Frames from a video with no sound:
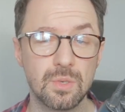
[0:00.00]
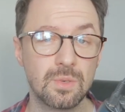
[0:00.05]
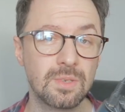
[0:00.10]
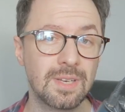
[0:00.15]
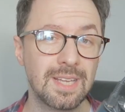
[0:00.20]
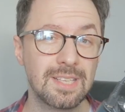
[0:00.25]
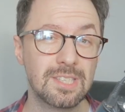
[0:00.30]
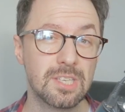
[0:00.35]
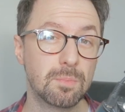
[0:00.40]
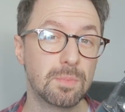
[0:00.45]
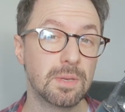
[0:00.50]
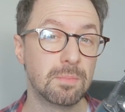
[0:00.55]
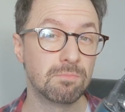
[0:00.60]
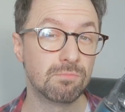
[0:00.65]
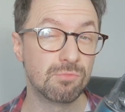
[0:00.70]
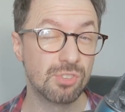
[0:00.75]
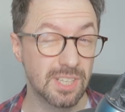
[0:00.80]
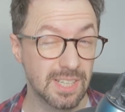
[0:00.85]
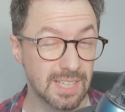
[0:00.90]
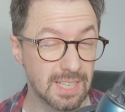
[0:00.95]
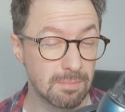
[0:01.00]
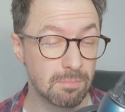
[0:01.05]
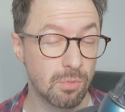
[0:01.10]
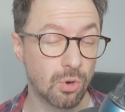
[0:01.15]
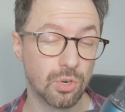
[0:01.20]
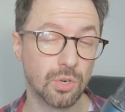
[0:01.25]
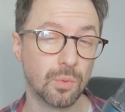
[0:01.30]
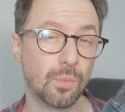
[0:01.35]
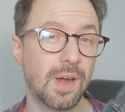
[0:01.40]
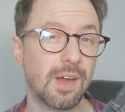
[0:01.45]
you need to be really
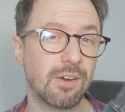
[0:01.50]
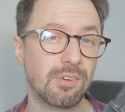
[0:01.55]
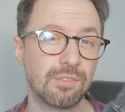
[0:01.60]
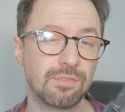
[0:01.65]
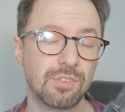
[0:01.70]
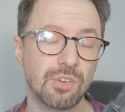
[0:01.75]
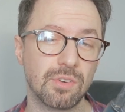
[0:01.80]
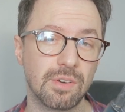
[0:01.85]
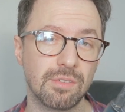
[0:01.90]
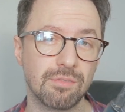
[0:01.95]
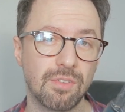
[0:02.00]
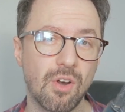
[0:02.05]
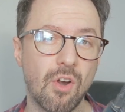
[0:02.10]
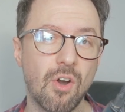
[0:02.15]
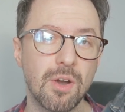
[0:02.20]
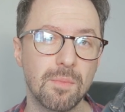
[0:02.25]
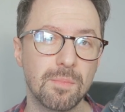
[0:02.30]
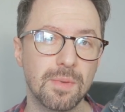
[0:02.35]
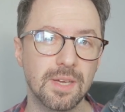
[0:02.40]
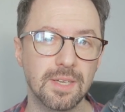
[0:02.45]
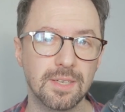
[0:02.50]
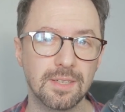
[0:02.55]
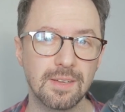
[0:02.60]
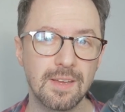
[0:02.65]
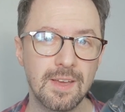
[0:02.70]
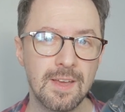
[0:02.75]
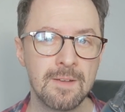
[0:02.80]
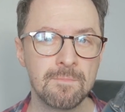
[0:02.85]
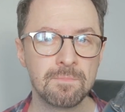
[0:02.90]
more aware of your environment.